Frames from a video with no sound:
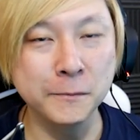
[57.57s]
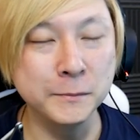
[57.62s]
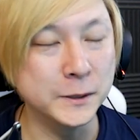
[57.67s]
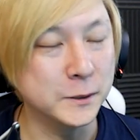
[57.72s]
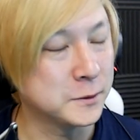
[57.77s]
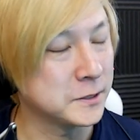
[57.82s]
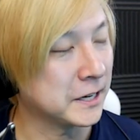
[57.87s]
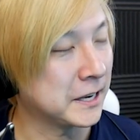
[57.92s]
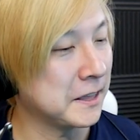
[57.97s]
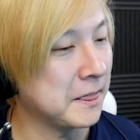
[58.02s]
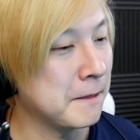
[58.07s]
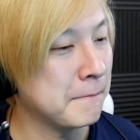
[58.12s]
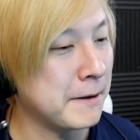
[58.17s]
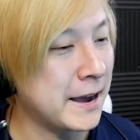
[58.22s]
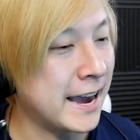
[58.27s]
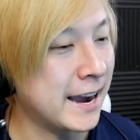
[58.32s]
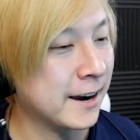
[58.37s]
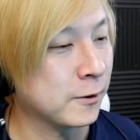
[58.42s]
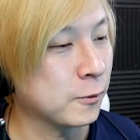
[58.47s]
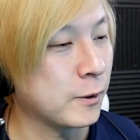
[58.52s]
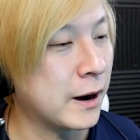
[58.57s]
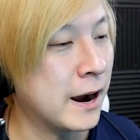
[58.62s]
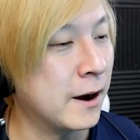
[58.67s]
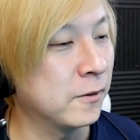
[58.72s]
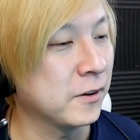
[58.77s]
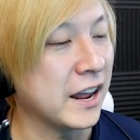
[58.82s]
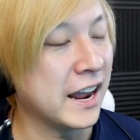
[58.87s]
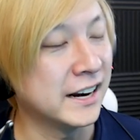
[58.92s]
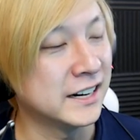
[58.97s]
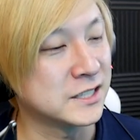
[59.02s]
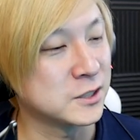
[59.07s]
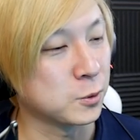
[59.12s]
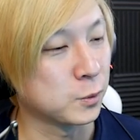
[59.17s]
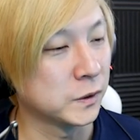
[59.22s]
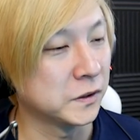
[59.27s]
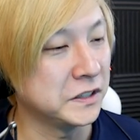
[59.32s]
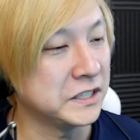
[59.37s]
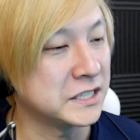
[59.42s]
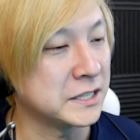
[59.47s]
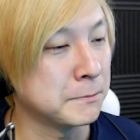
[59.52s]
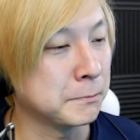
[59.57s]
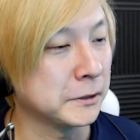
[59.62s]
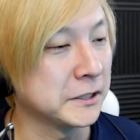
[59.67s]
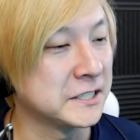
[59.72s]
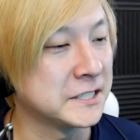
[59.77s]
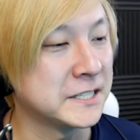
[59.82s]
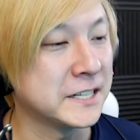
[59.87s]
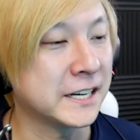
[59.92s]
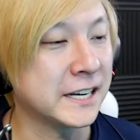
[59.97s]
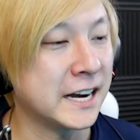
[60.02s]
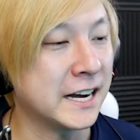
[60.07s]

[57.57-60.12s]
music in the background, and it's a really simplistic